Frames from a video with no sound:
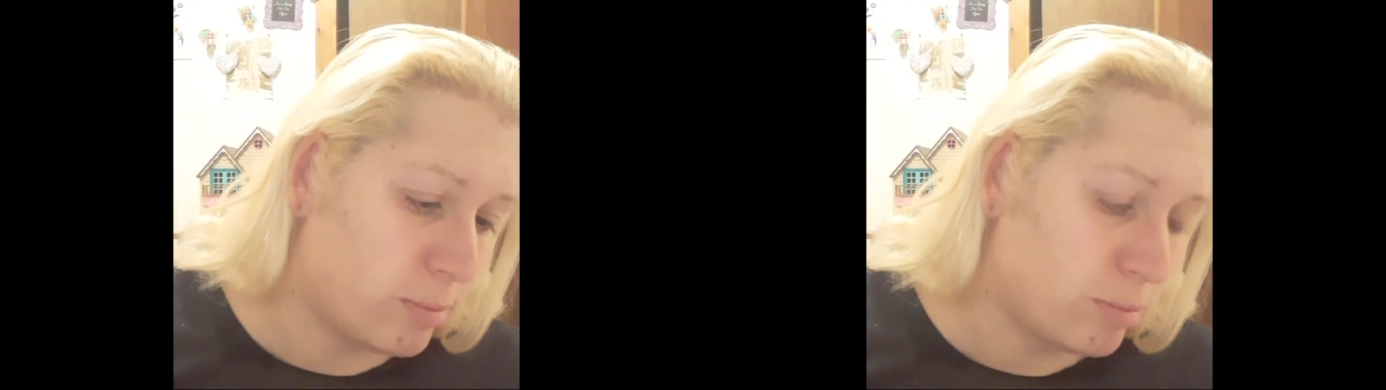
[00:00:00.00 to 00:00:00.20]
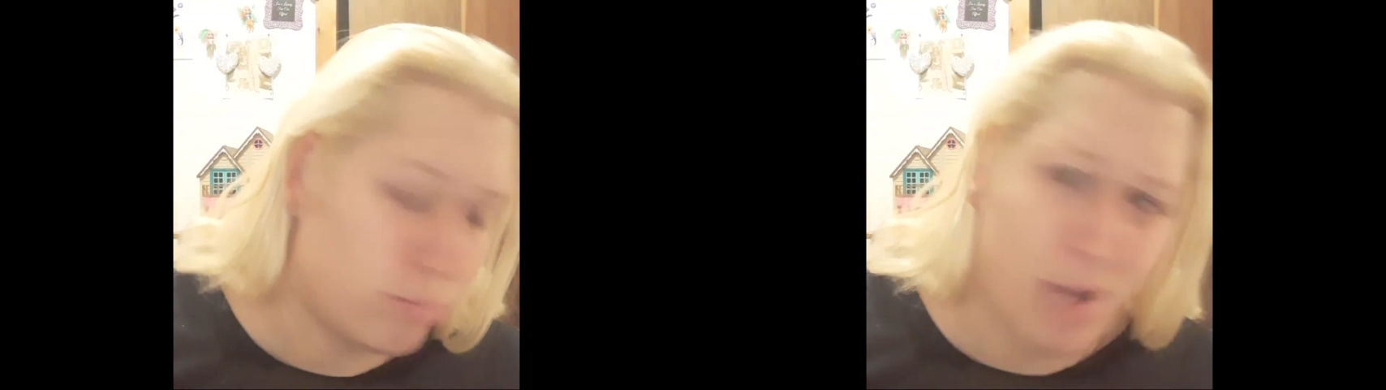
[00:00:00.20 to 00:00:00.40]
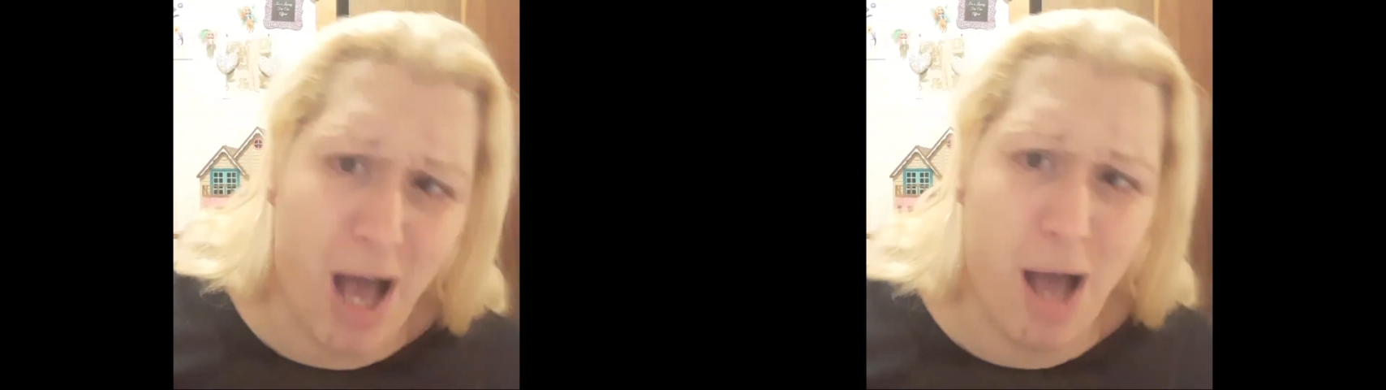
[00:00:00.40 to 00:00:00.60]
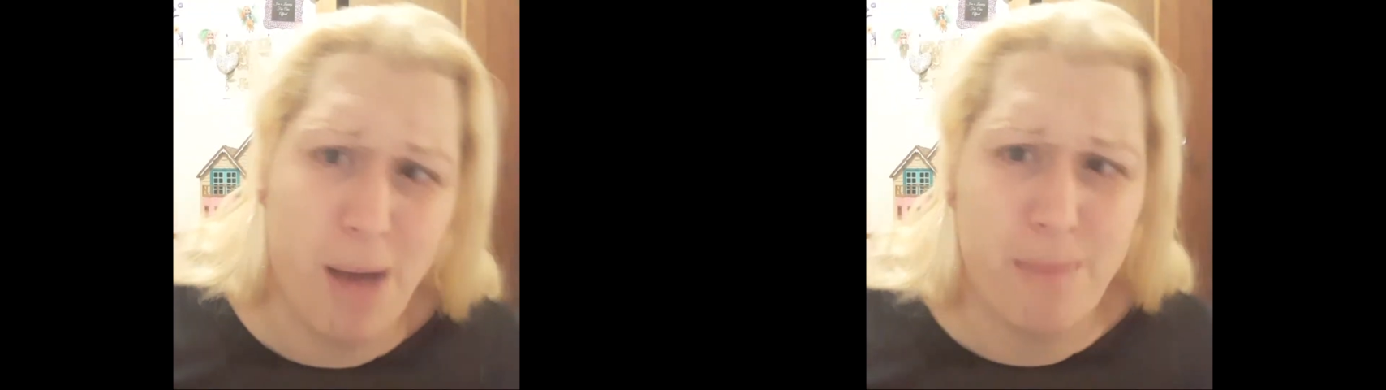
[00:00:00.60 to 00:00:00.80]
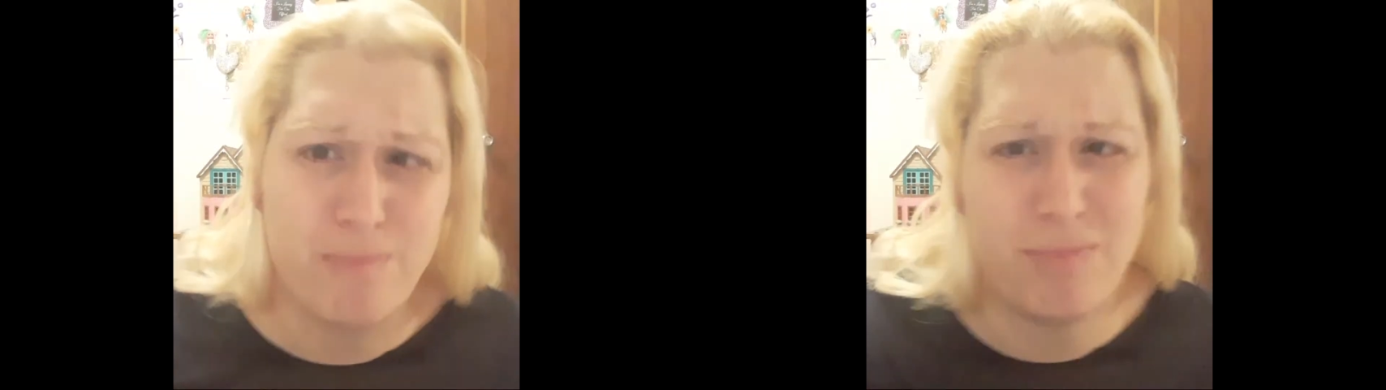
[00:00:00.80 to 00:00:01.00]
I'm
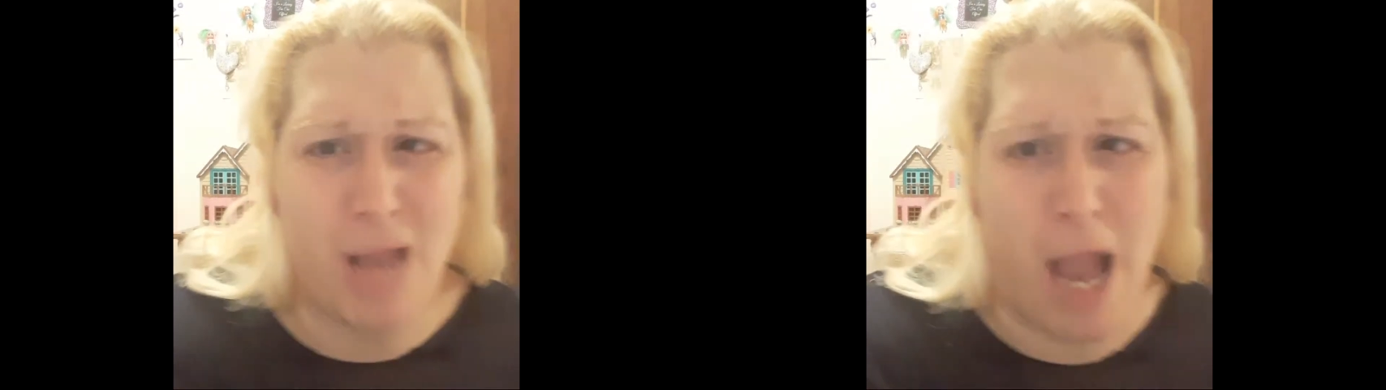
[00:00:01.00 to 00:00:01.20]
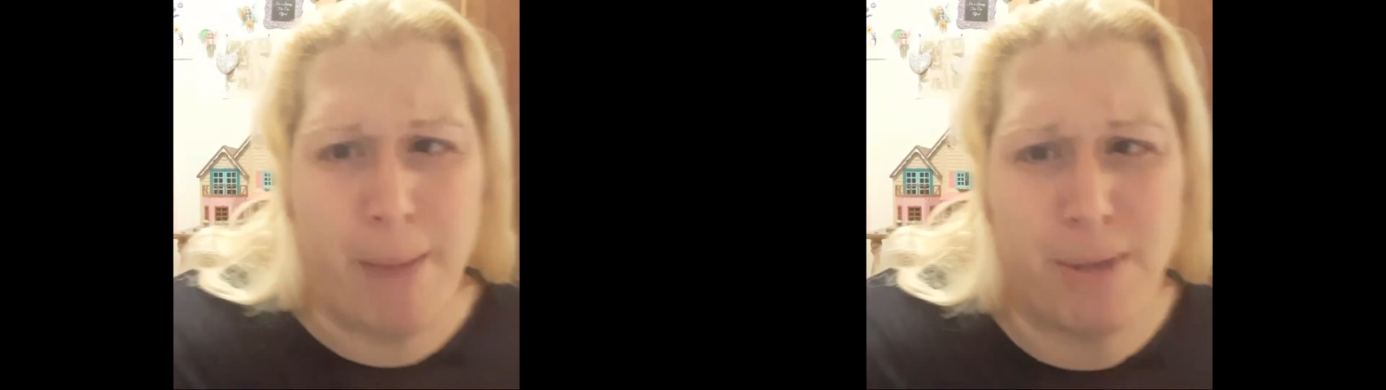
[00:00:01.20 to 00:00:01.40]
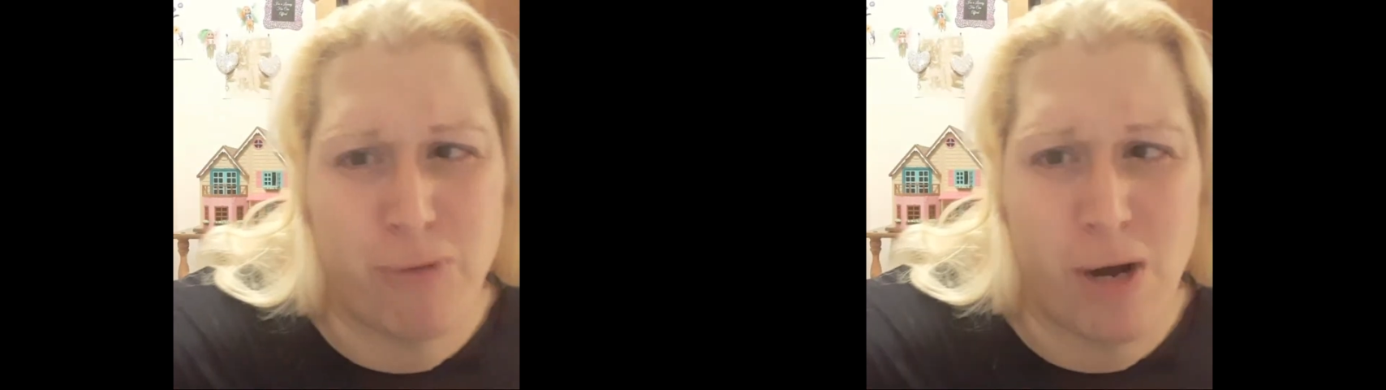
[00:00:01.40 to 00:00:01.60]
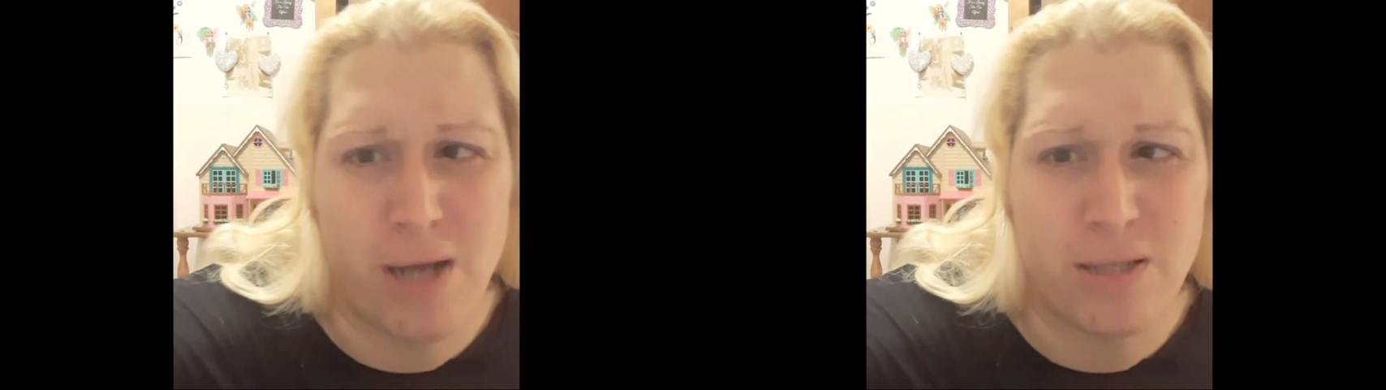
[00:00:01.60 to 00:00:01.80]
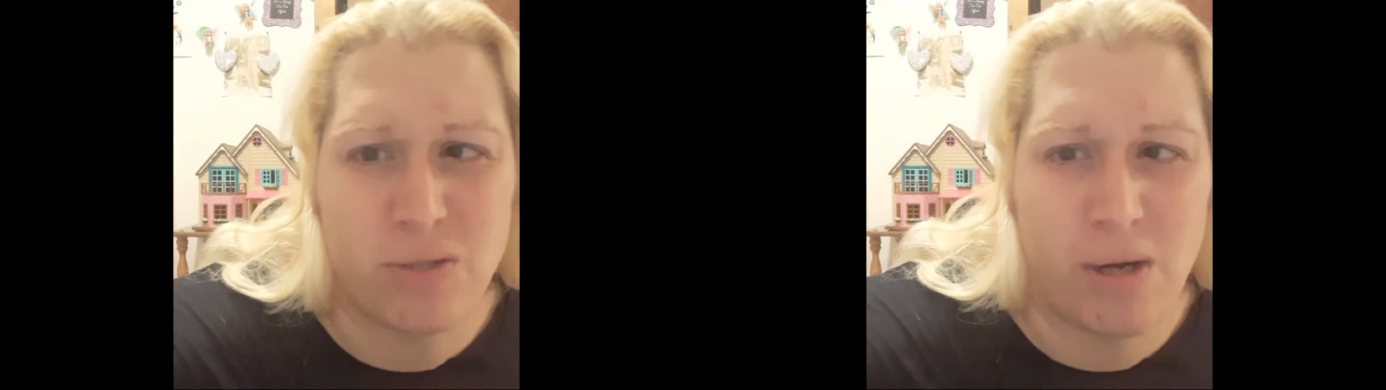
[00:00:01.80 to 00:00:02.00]
depressed
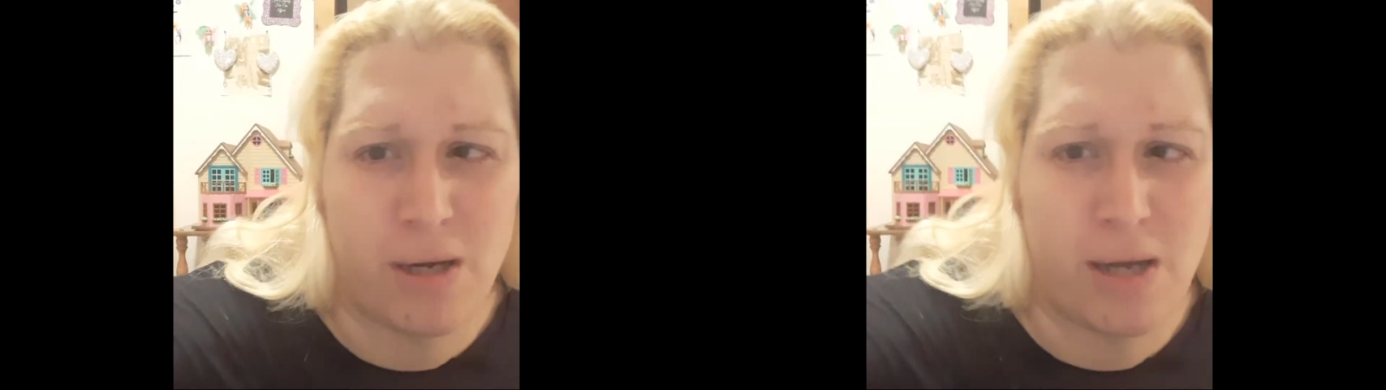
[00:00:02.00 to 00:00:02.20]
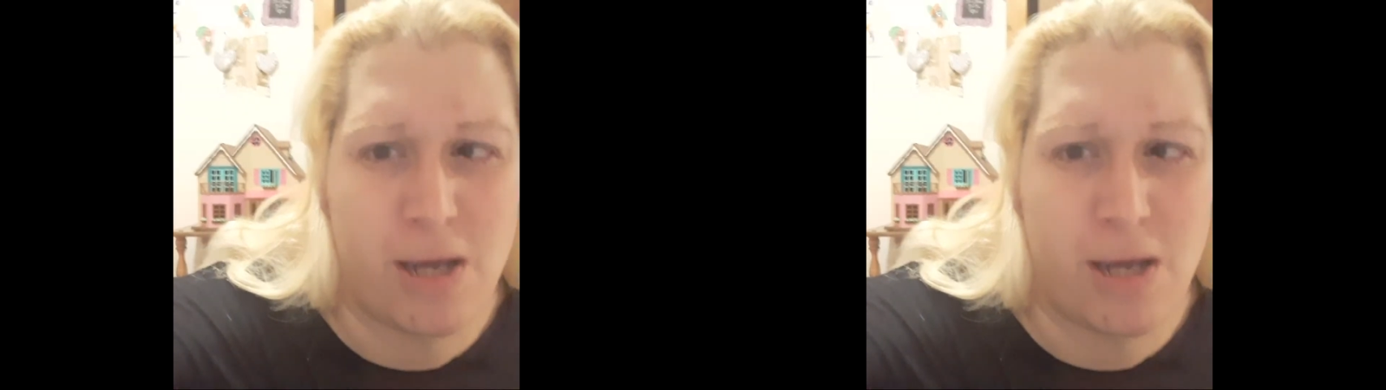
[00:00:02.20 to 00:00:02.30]
right now.